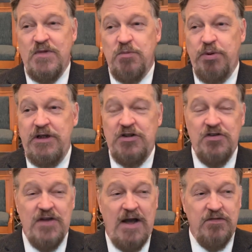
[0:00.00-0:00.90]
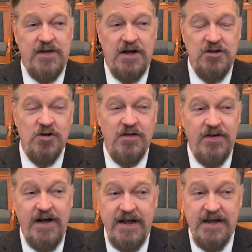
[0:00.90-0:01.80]
preachers out there who are
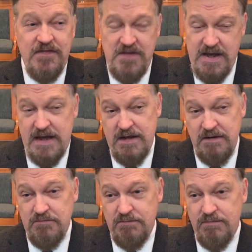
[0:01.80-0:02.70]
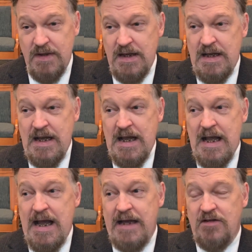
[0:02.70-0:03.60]
very gifted
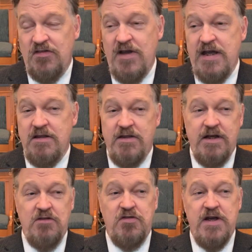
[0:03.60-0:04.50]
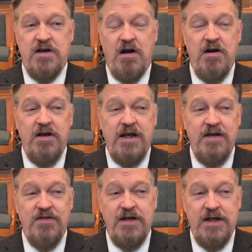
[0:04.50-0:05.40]
at saying things that aren't
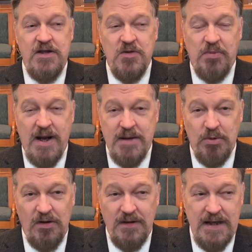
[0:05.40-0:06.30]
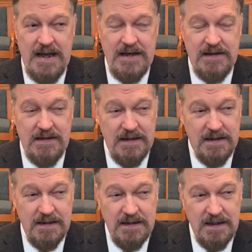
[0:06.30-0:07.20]
even in the Bible, and
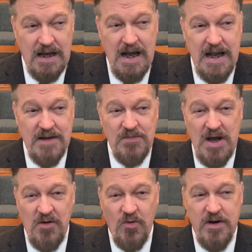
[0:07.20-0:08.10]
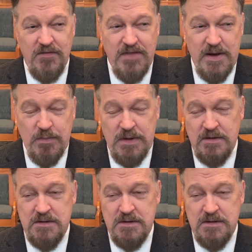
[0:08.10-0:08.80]
I am not one of them.